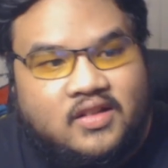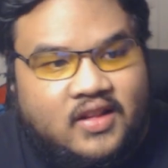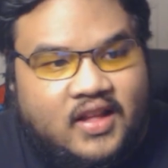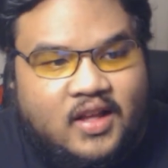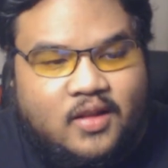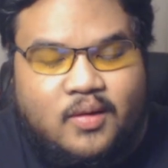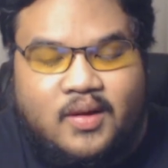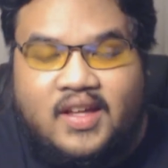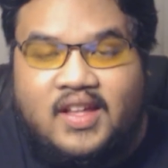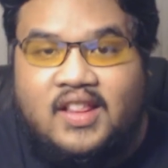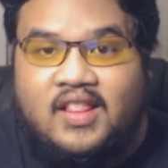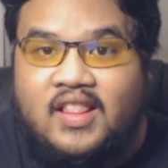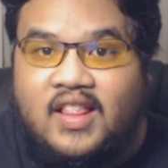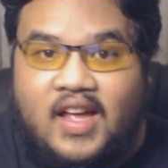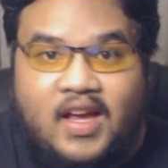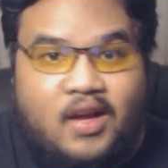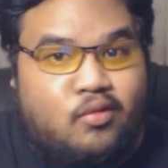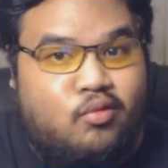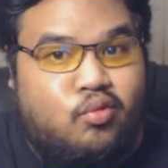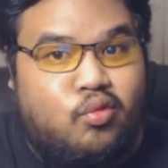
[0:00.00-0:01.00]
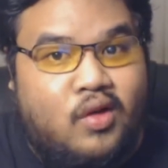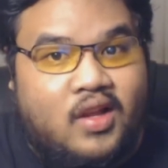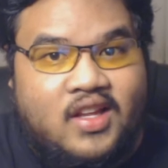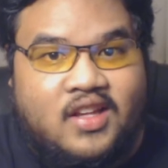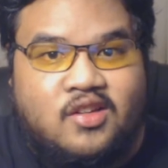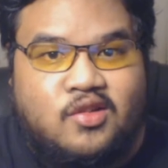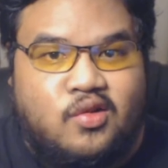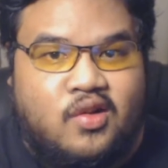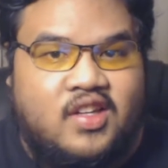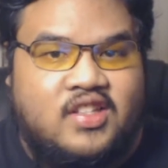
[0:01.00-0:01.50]
That's why I really
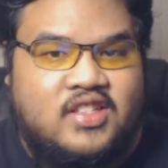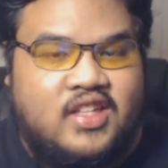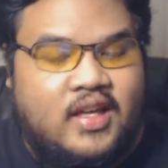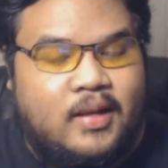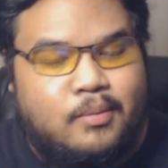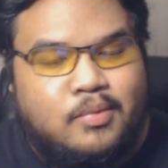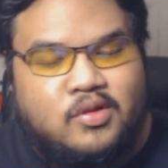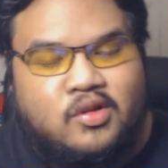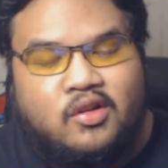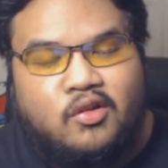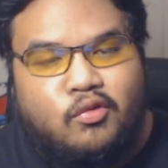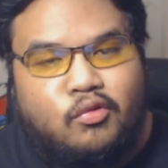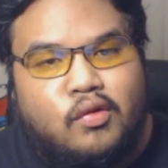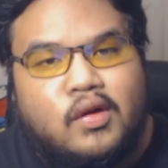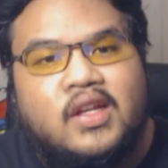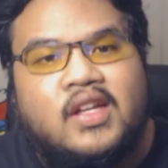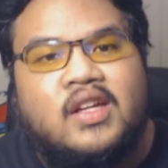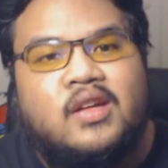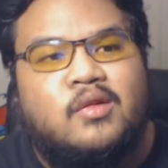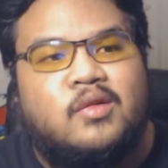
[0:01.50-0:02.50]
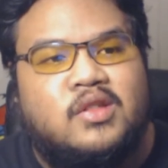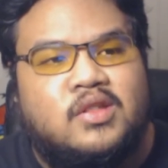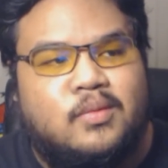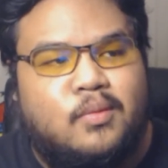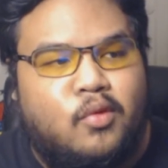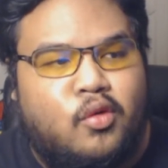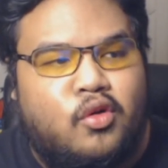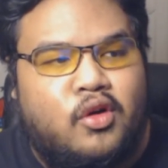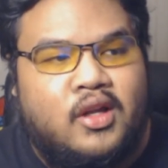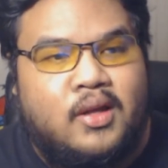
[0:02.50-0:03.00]
enjoyed this episode. It really was a
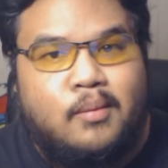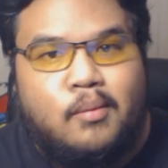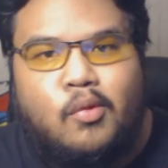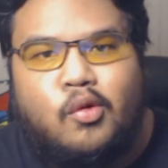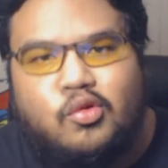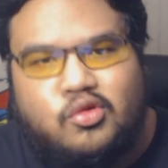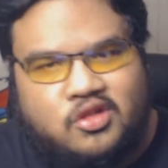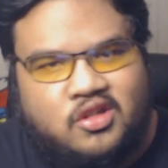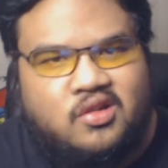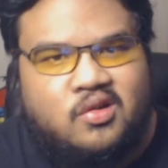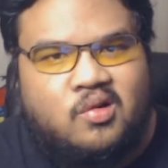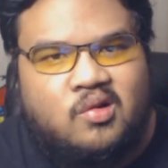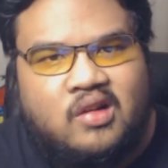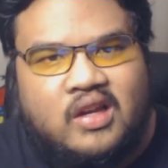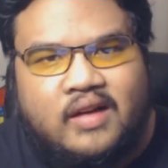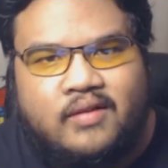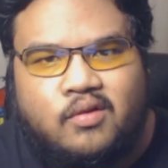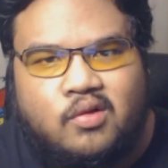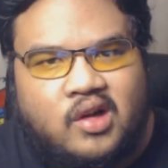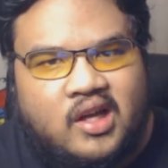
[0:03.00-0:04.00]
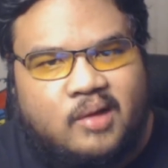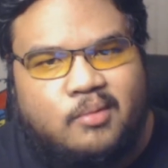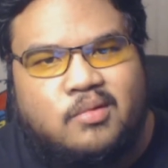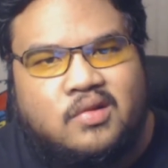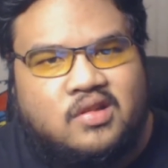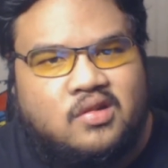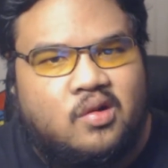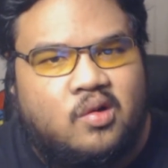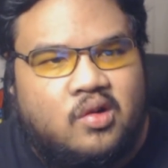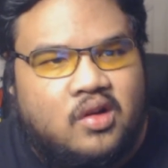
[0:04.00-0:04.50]
more emotional level
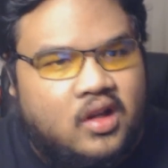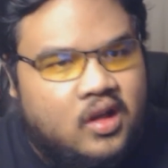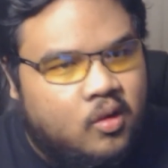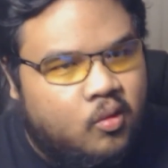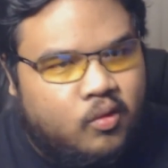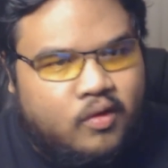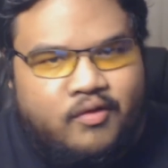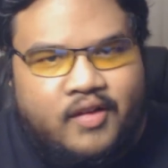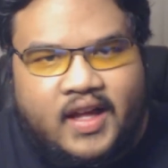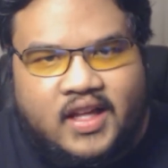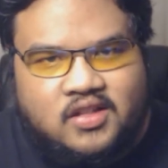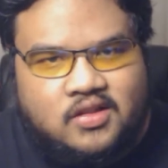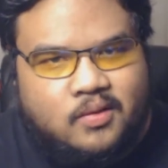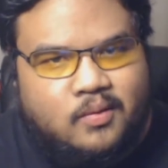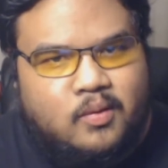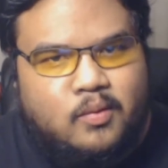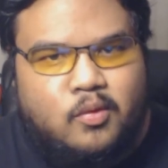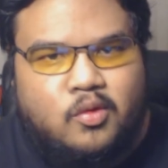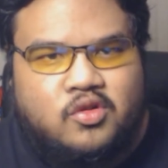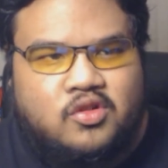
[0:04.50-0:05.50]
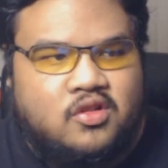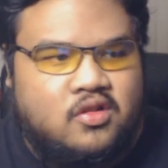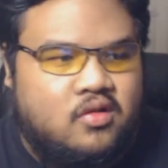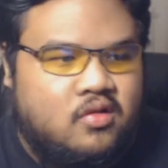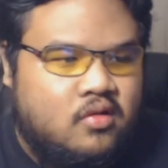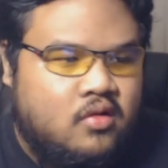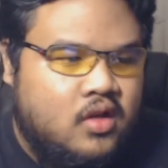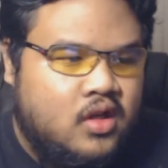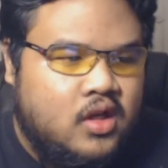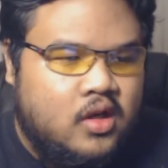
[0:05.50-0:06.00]
episode. We've had some
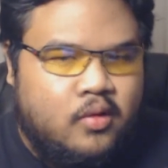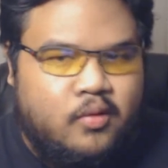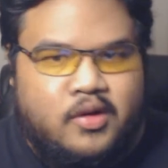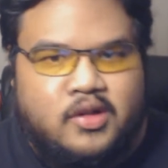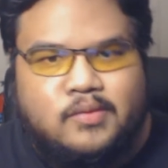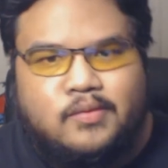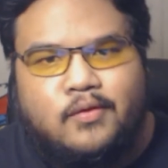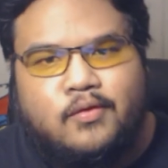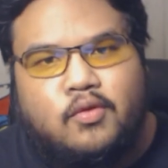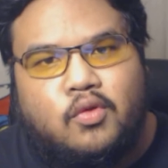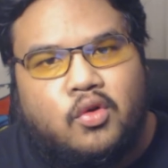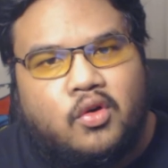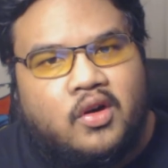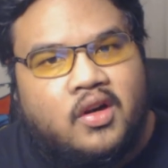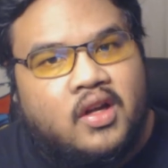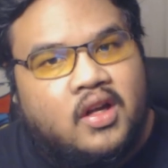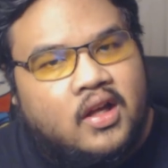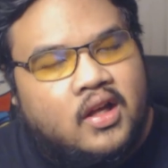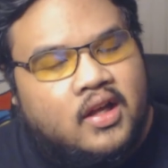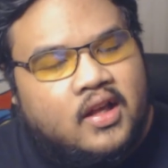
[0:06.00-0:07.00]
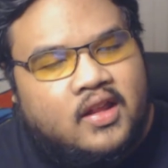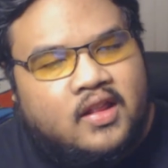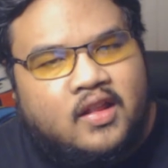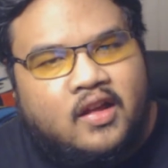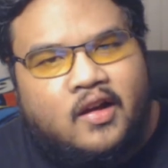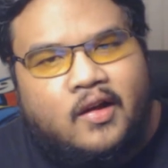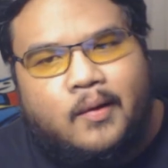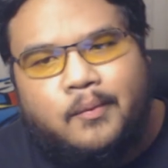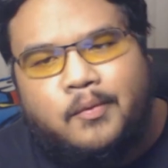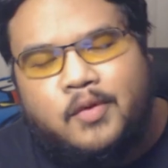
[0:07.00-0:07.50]
emotional ones before.
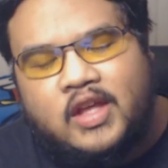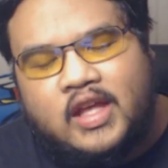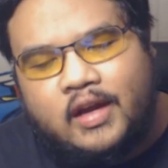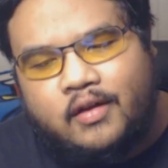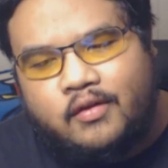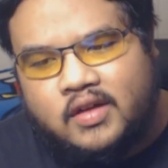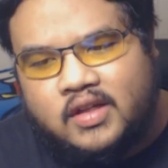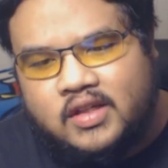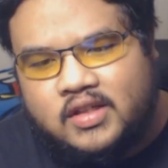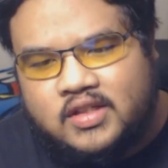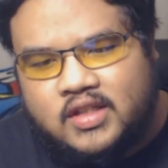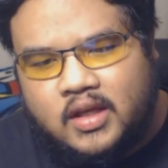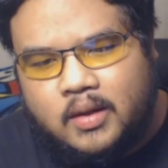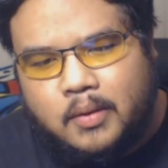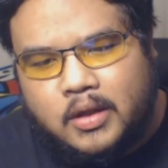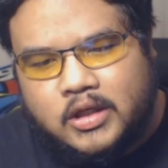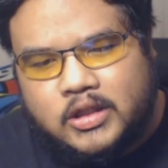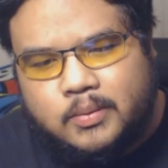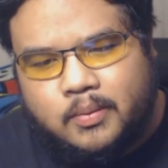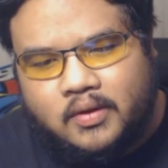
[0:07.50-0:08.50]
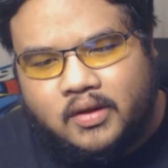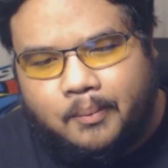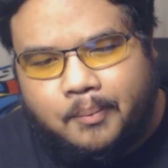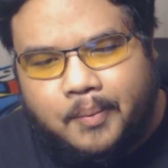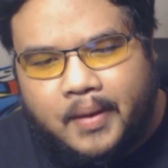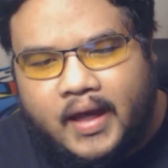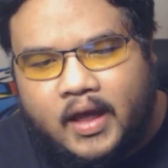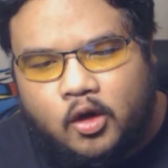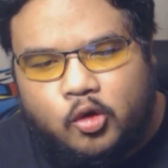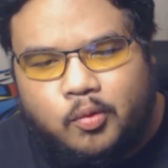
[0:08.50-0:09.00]
You can't really say much about the
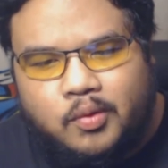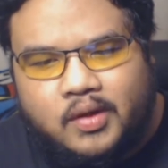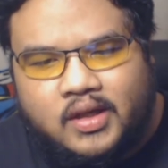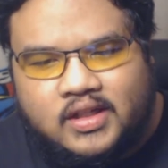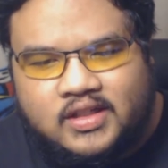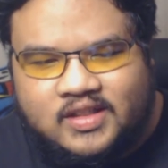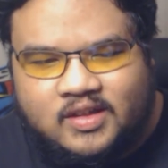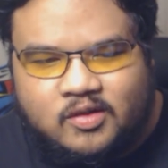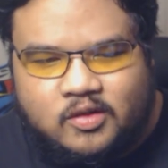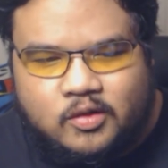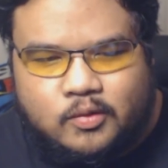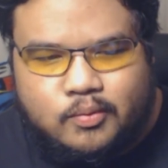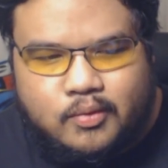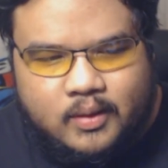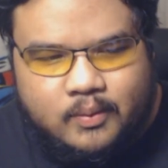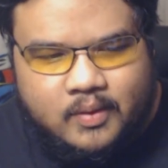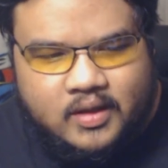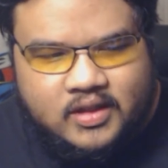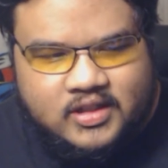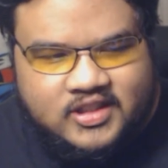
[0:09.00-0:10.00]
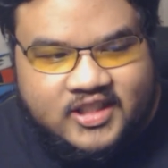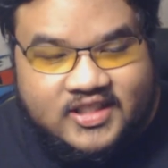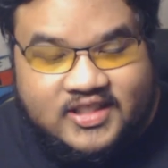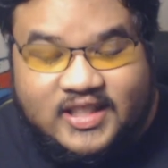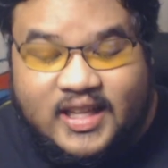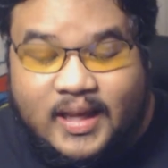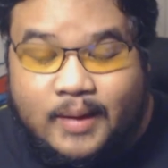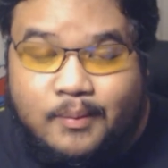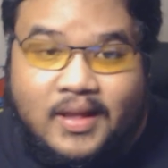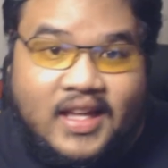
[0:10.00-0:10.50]
battle because it was pretty much
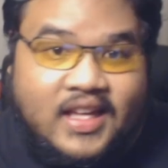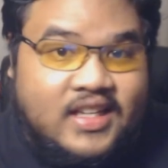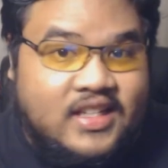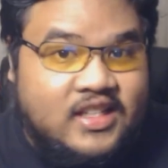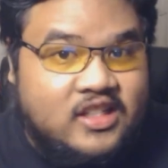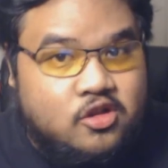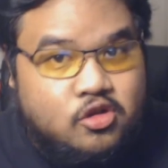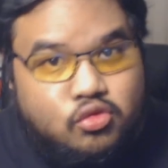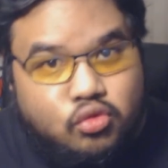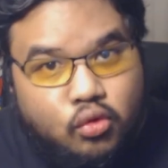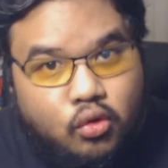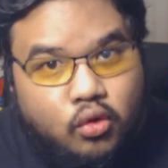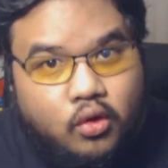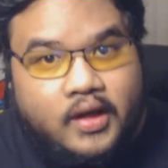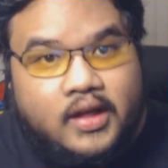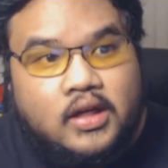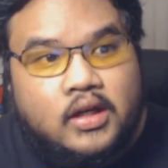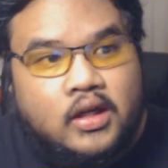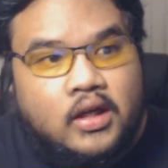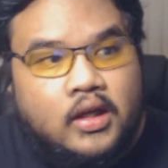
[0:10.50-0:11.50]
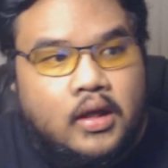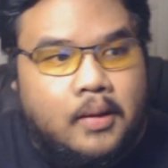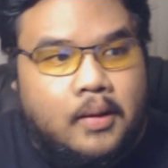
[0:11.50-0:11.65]
just them getting destroyed.